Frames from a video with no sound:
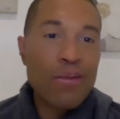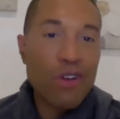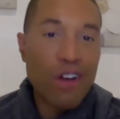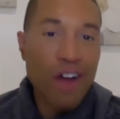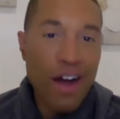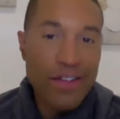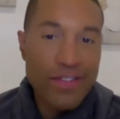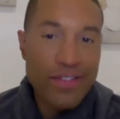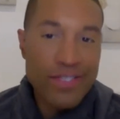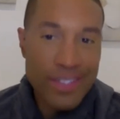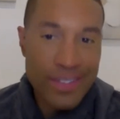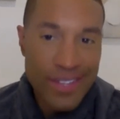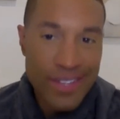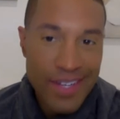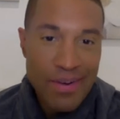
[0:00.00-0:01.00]

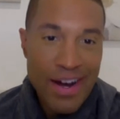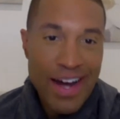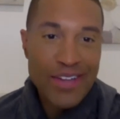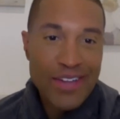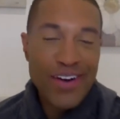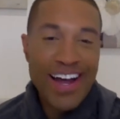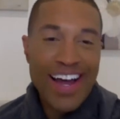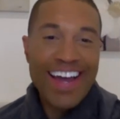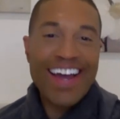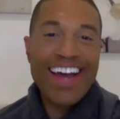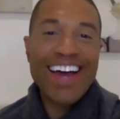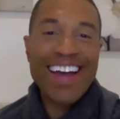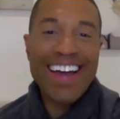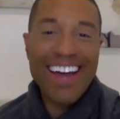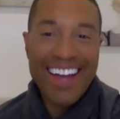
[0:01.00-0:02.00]
often, by the way.
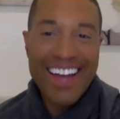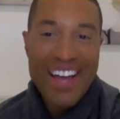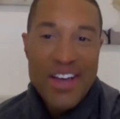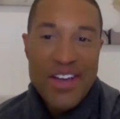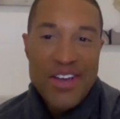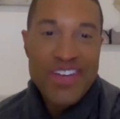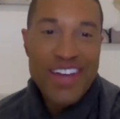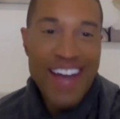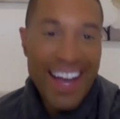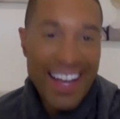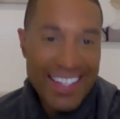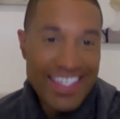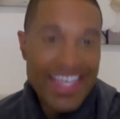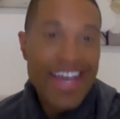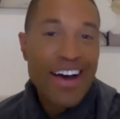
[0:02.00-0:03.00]
Yeah. You guys
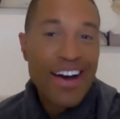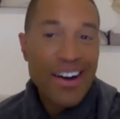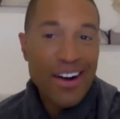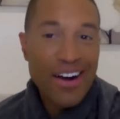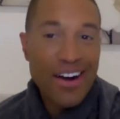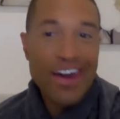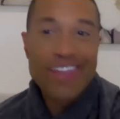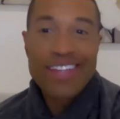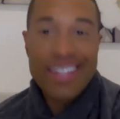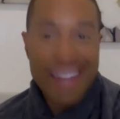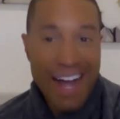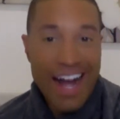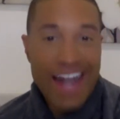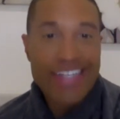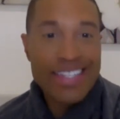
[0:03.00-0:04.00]
are the
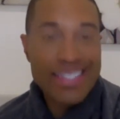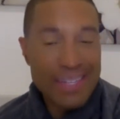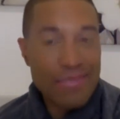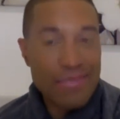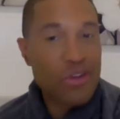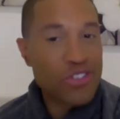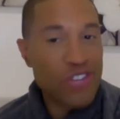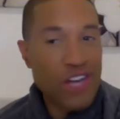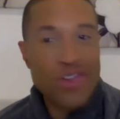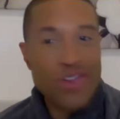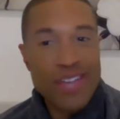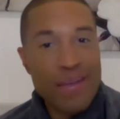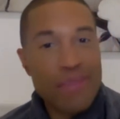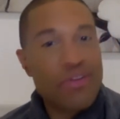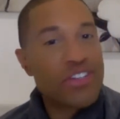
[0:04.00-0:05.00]
kindest and most generous.
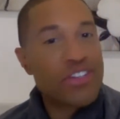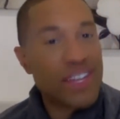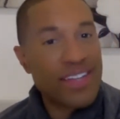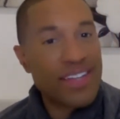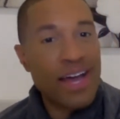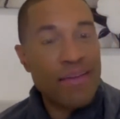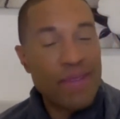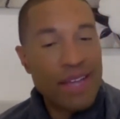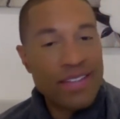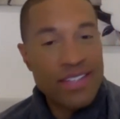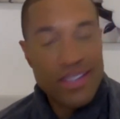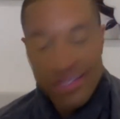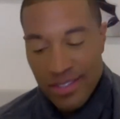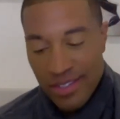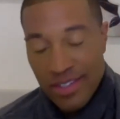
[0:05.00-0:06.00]
I appreciate that, man.
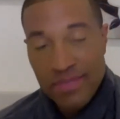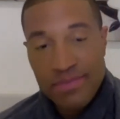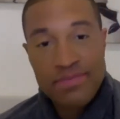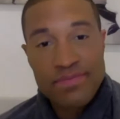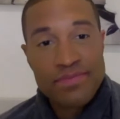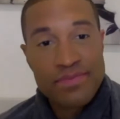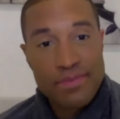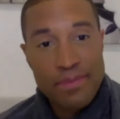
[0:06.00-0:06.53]
Seriously. We